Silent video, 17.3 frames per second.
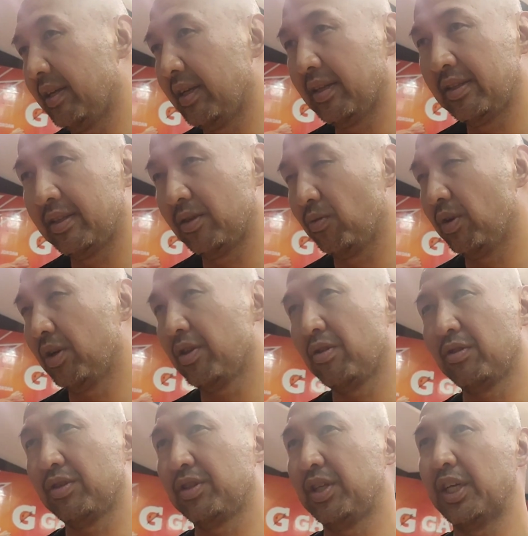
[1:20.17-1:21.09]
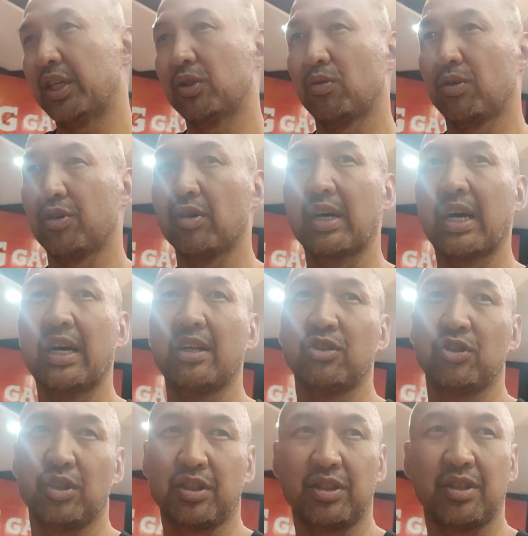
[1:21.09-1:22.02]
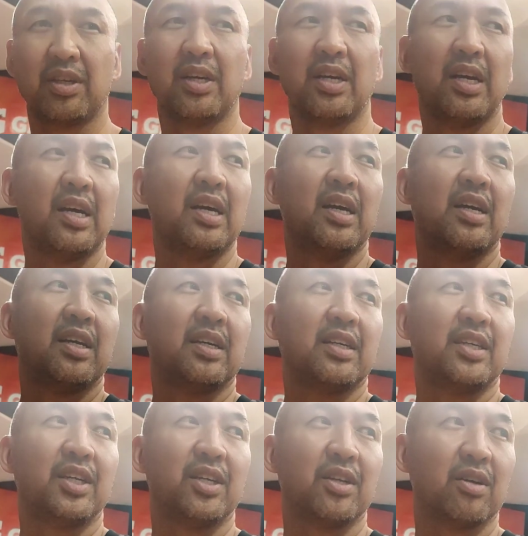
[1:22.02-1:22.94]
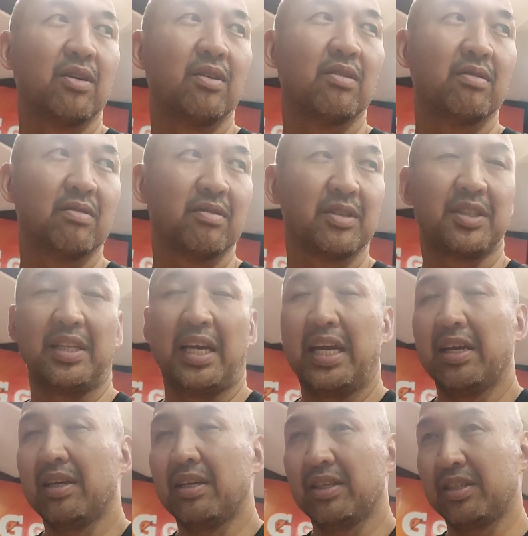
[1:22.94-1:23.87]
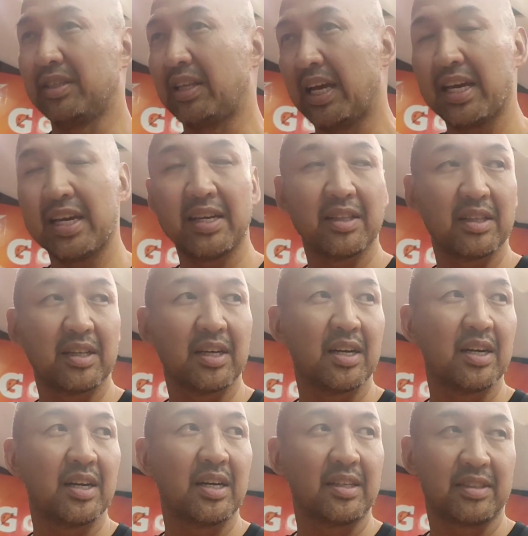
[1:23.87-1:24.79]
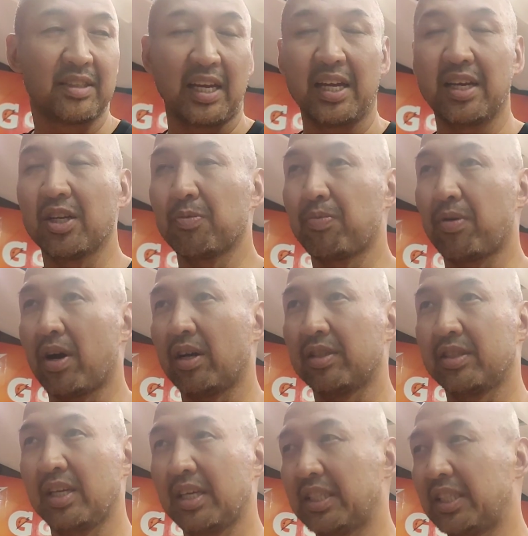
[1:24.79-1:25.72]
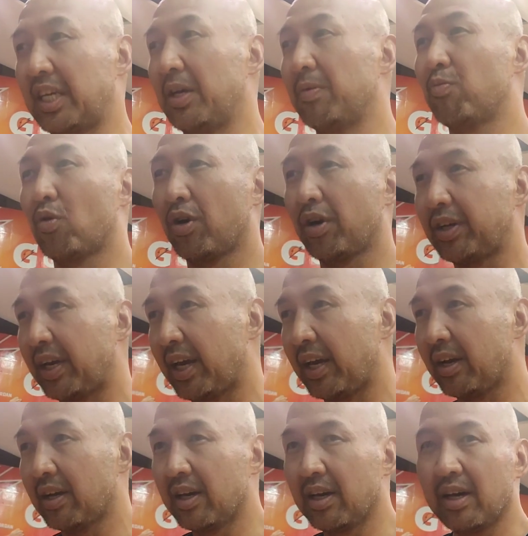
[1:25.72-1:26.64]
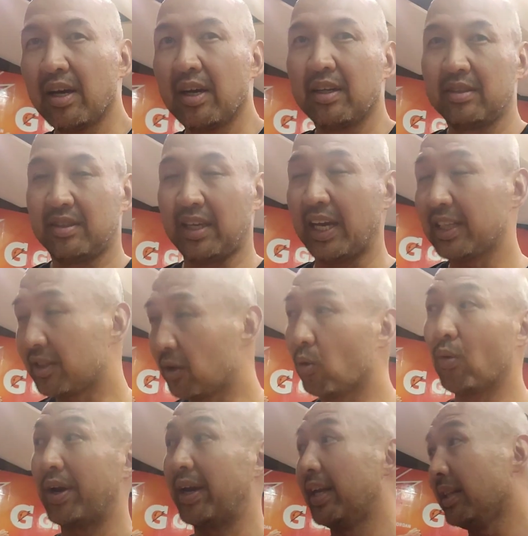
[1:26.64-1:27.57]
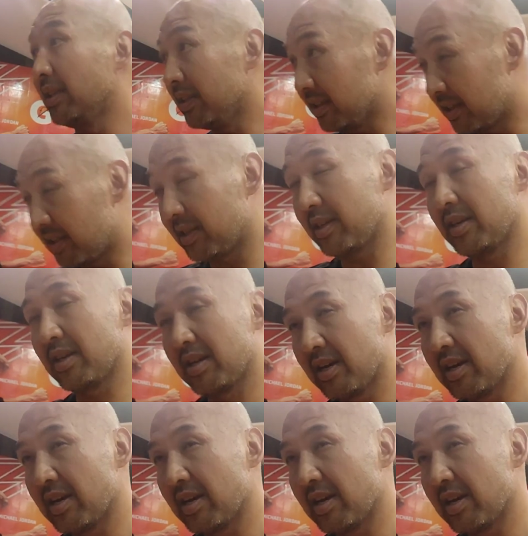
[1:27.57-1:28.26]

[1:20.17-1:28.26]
It's one of those things where you got to just, stay in the process, keep working, take the wins.